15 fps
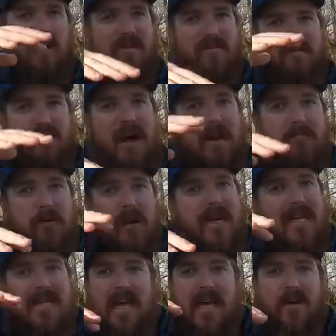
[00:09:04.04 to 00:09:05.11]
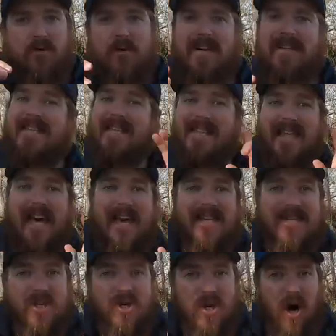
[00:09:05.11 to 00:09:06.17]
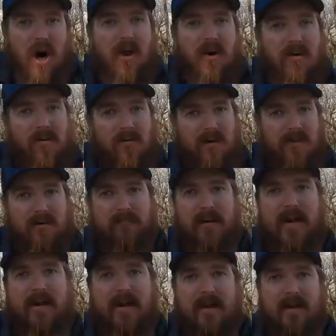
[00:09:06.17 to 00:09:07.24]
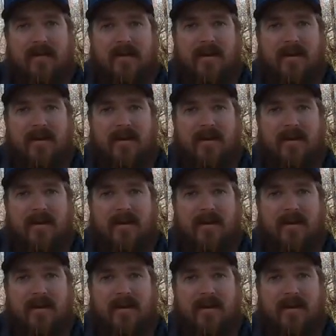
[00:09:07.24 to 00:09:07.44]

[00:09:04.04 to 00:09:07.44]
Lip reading: it's vibrating like crazy. That is not when they're biting.